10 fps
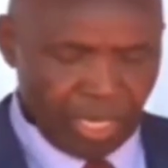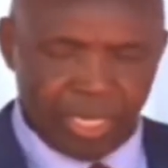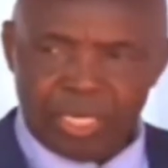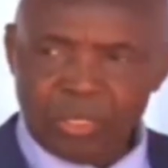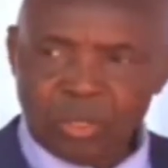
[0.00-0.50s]
by the
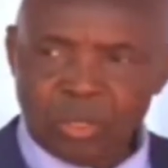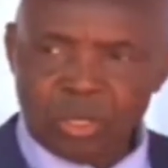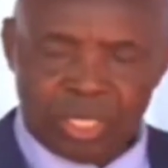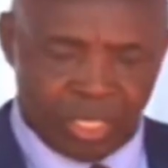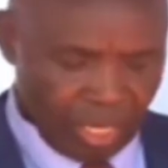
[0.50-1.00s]

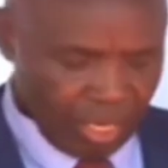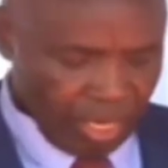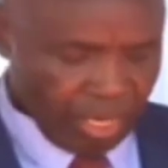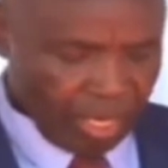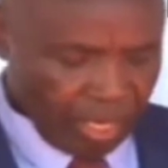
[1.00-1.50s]
initials
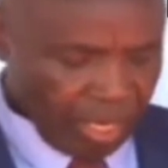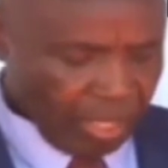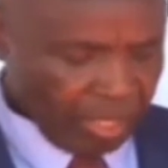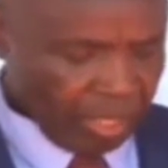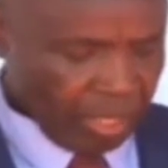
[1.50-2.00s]

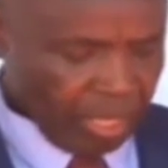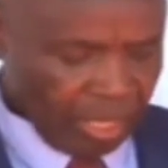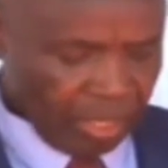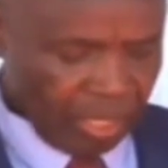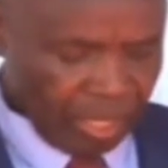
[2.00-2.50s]

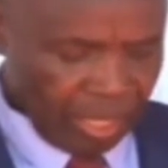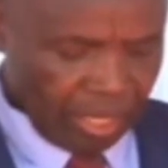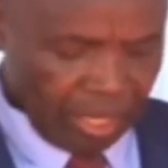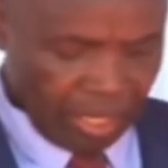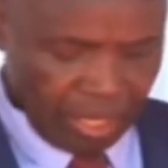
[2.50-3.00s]

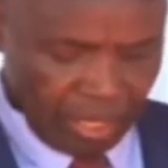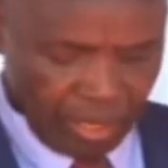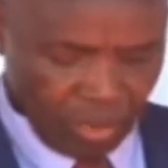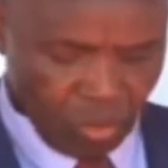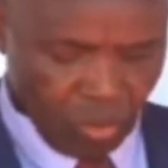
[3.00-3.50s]
Kcse
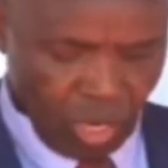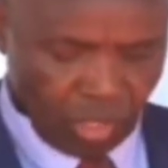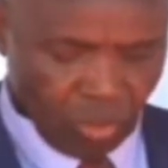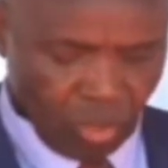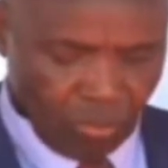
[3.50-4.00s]
through
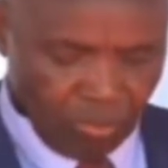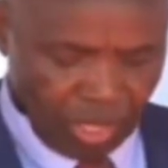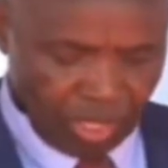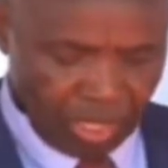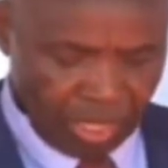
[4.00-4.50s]
a short
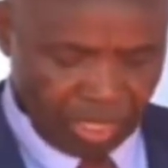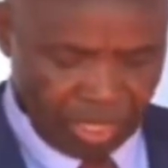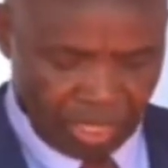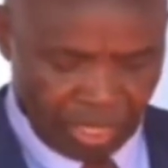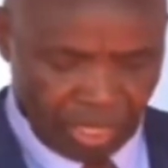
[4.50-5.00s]

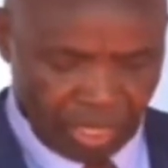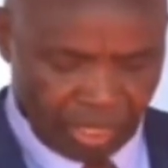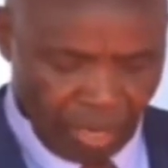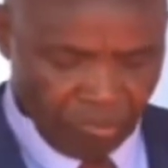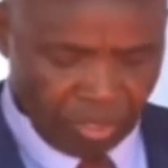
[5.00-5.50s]
message
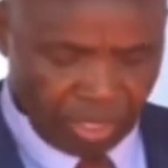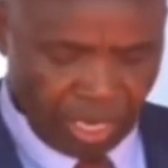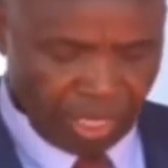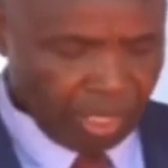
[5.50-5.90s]
service